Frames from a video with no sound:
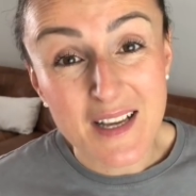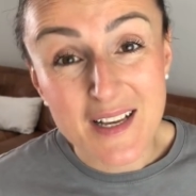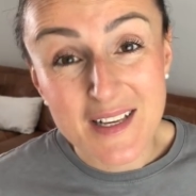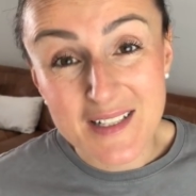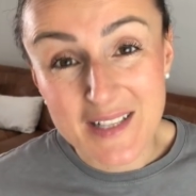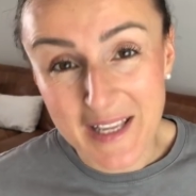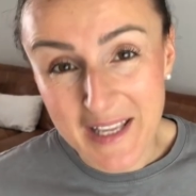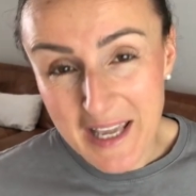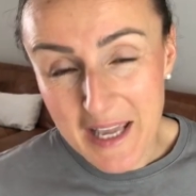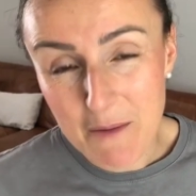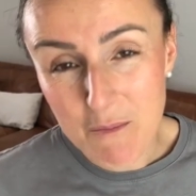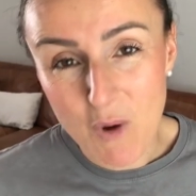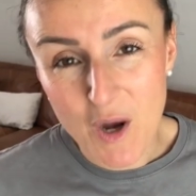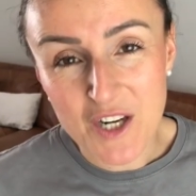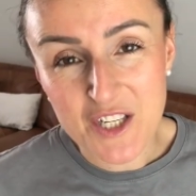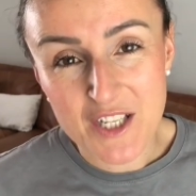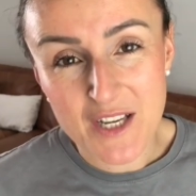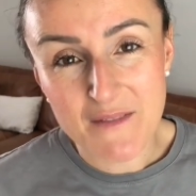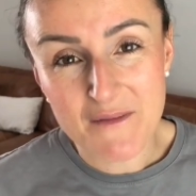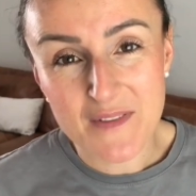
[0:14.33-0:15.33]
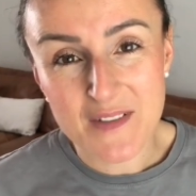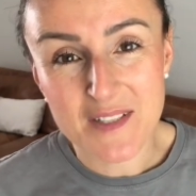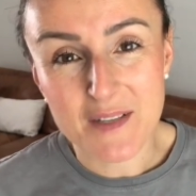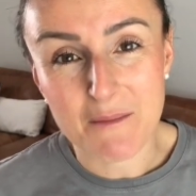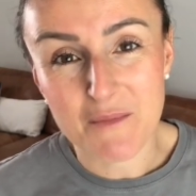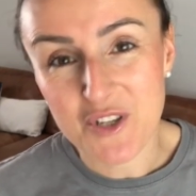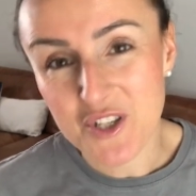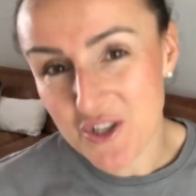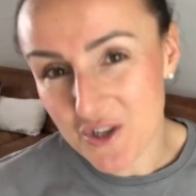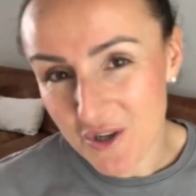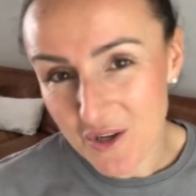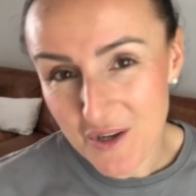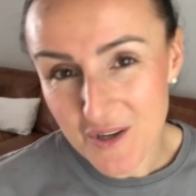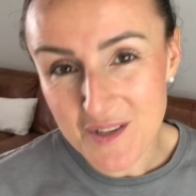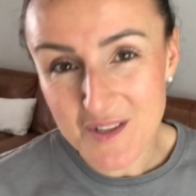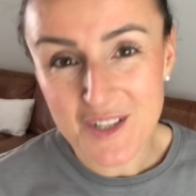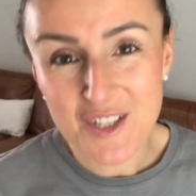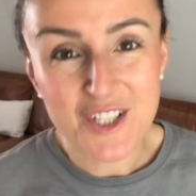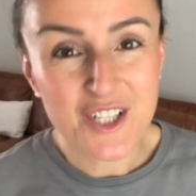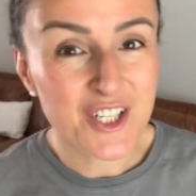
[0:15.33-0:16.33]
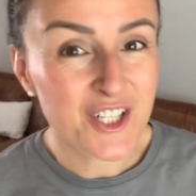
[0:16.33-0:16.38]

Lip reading: So keep watching for some short,